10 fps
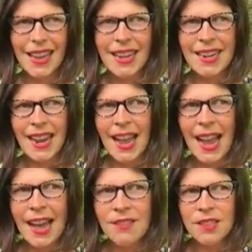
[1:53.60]
And I
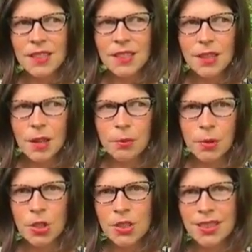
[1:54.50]
haven't
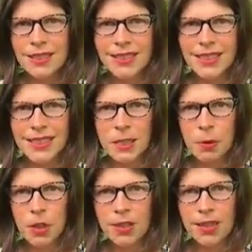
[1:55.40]
personally
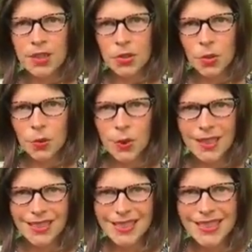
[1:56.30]
experienced or
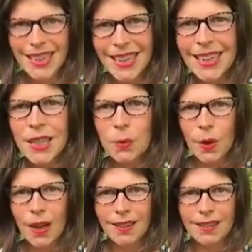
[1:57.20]
witnessed
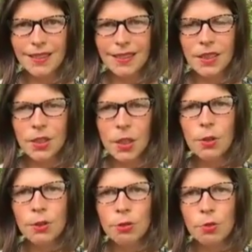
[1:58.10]
anyone
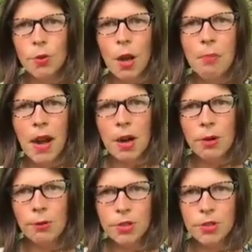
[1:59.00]
go through a
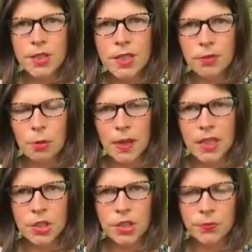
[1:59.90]
powerful
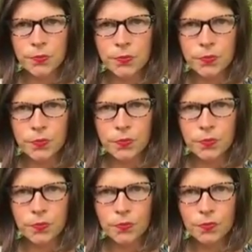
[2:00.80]
transformation.
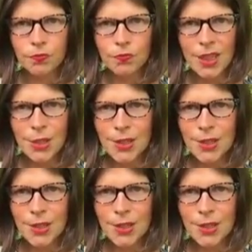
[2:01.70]
And